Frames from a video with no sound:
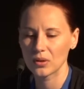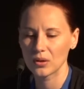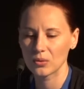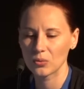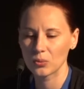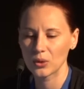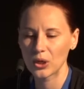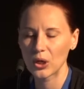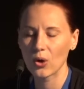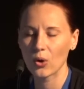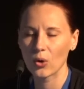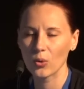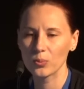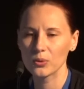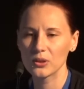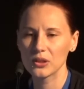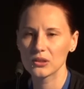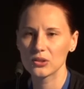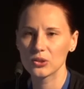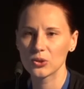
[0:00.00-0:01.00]
we hope
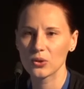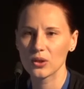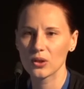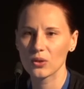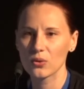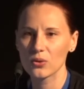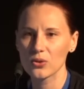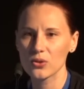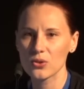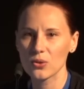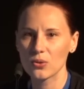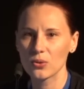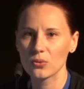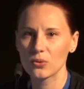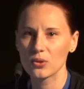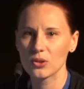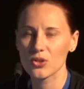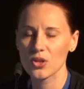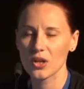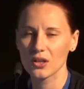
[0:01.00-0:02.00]
that you can also
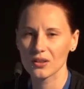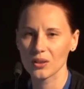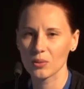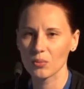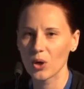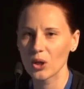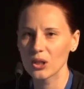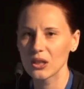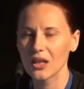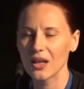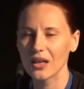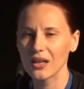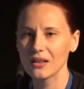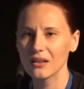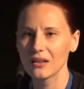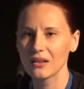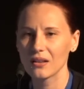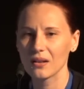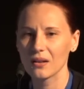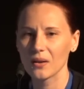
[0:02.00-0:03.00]
check them
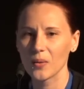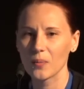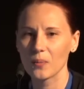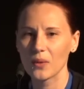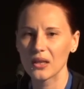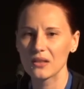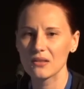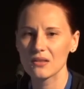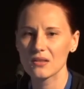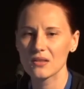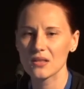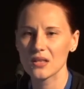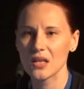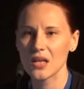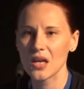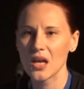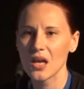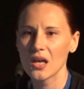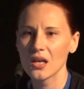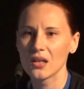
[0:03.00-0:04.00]
online and see
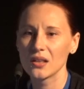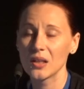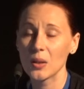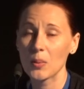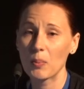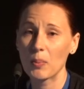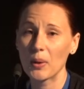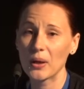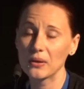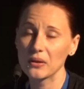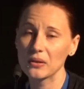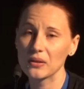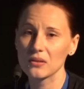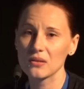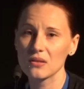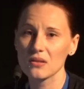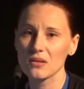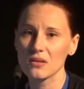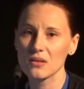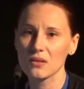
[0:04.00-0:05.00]
the
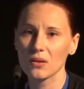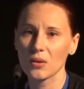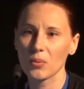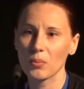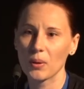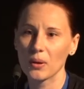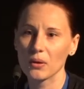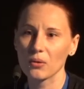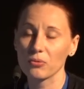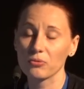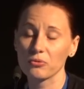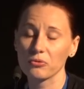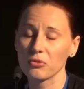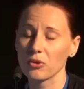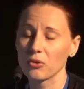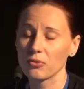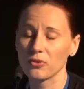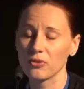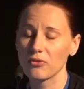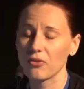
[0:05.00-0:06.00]
abundance of
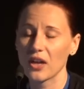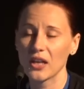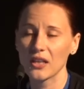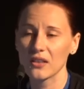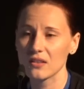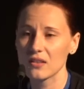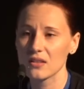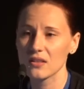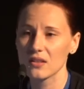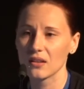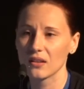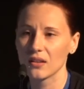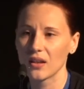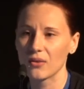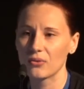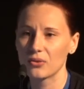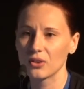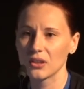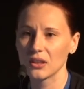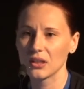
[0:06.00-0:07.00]
events and
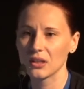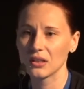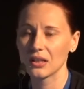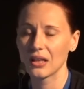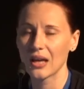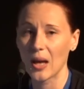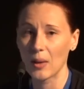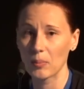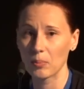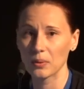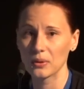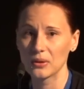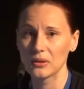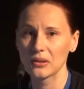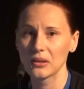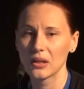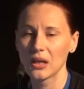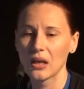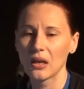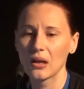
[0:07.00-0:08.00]
everything that happened
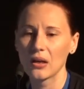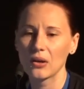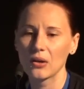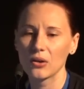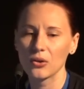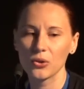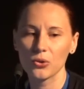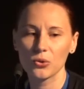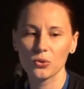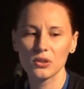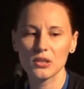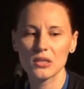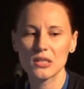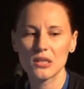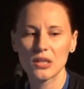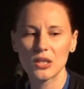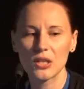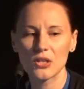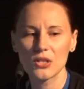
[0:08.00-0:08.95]
through this year.